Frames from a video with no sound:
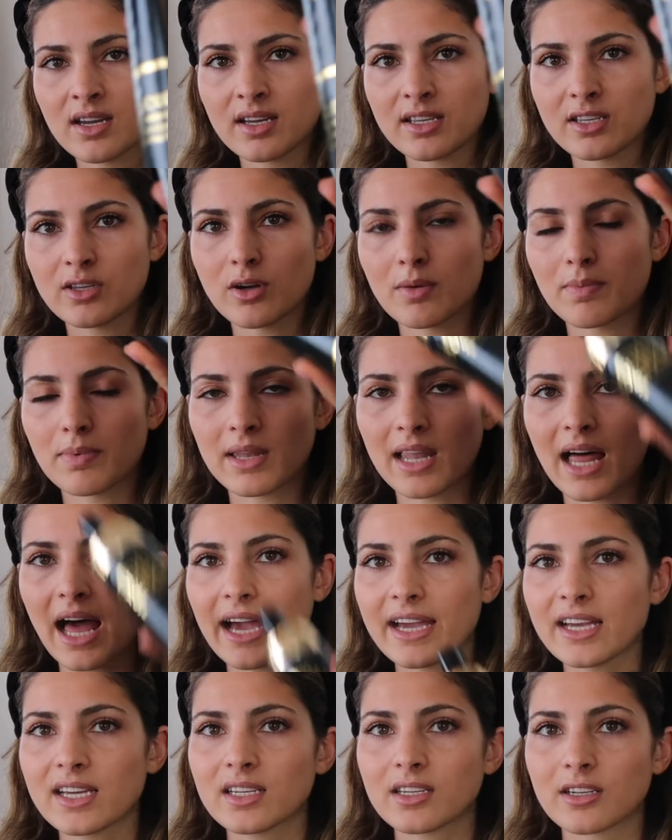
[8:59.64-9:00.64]
you
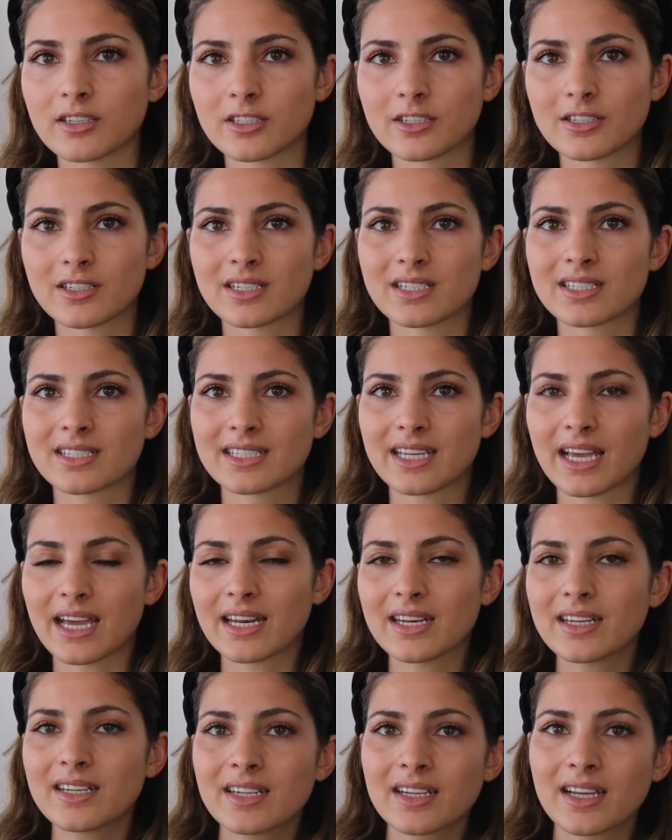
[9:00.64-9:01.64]
apply it on your
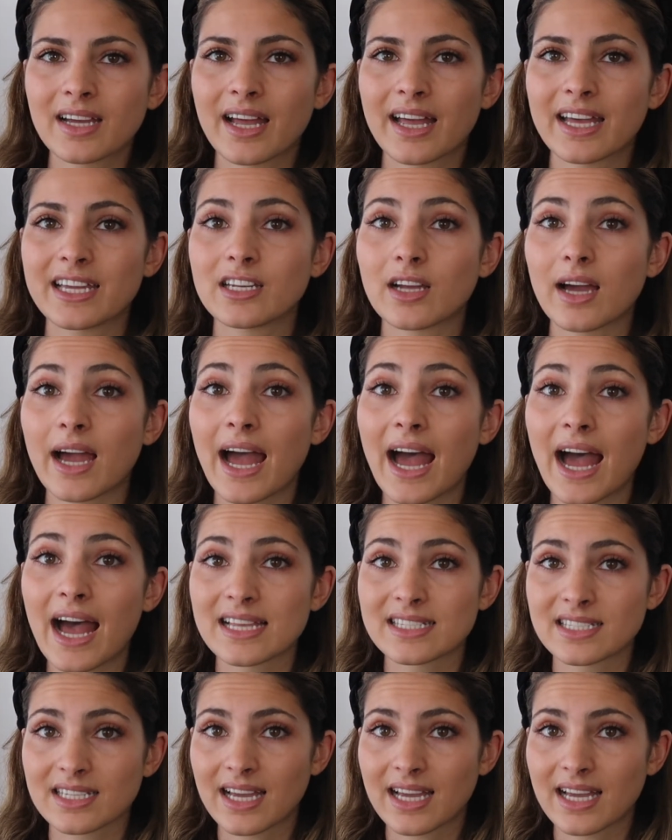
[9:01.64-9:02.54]
skin. It has a